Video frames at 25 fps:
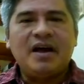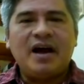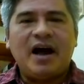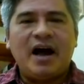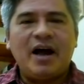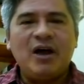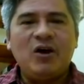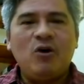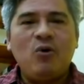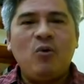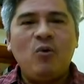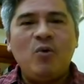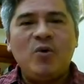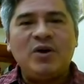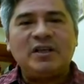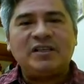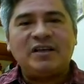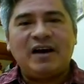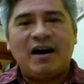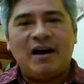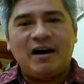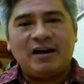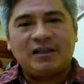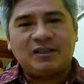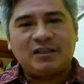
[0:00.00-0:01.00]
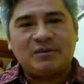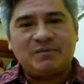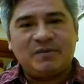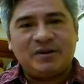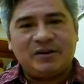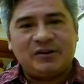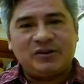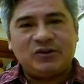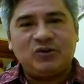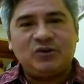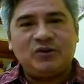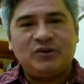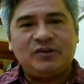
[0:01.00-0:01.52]
I always ask my
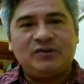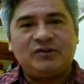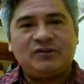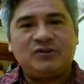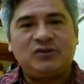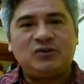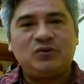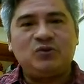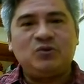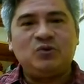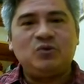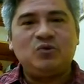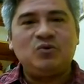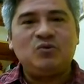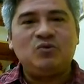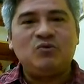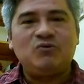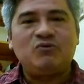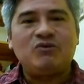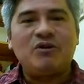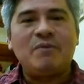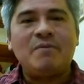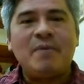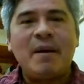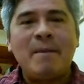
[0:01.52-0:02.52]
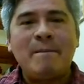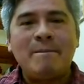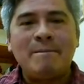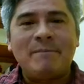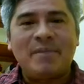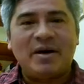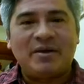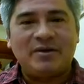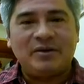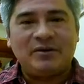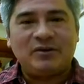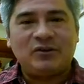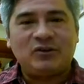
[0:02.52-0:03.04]
students to
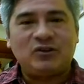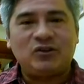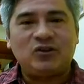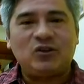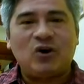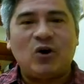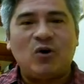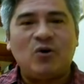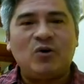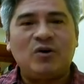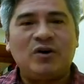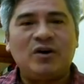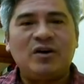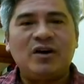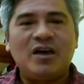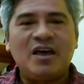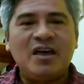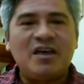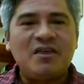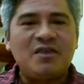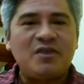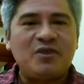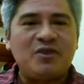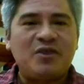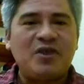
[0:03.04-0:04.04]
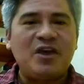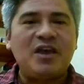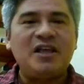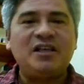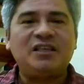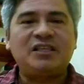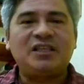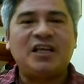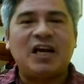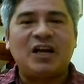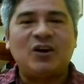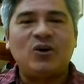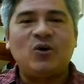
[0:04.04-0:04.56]
remember this song.
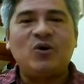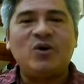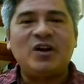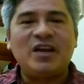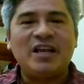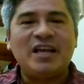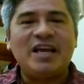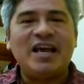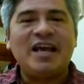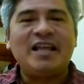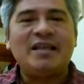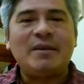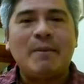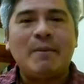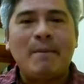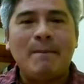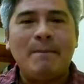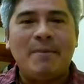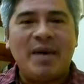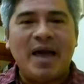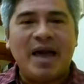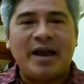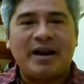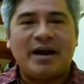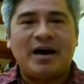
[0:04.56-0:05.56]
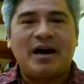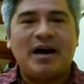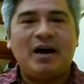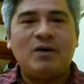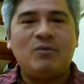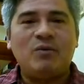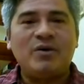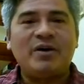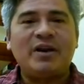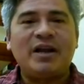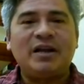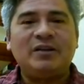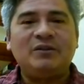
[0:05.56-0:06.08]
Things can only get better
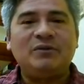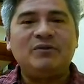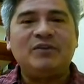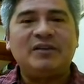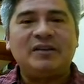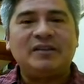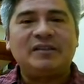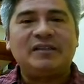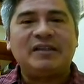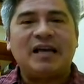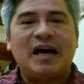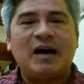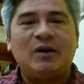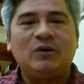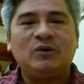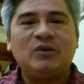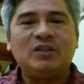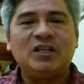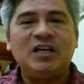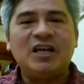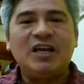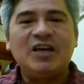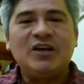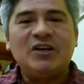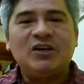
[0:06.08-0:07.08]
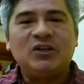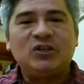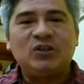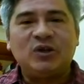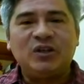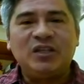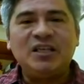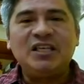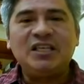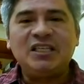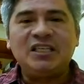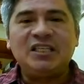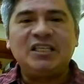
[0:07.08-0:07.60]
when I do this sound. So
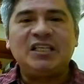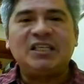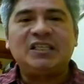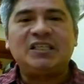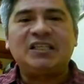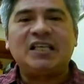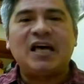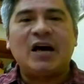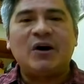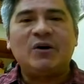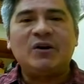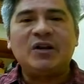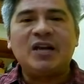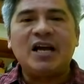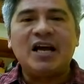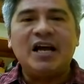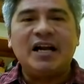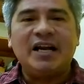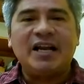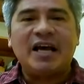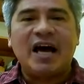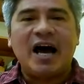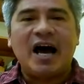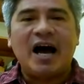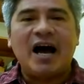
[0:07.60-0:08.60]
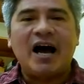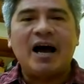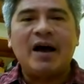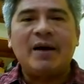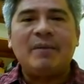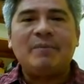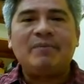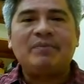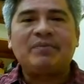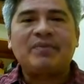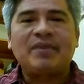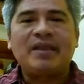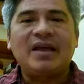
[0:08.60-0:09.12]
this is the sound ra,
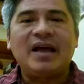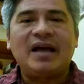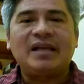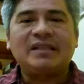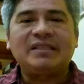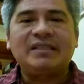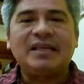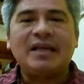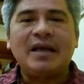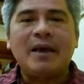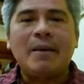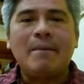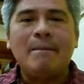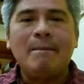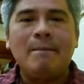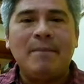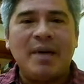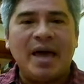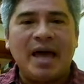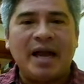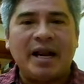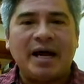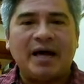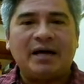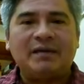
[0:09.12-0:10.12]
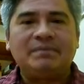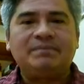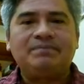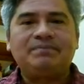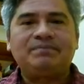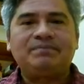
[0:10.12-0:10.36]
as in better.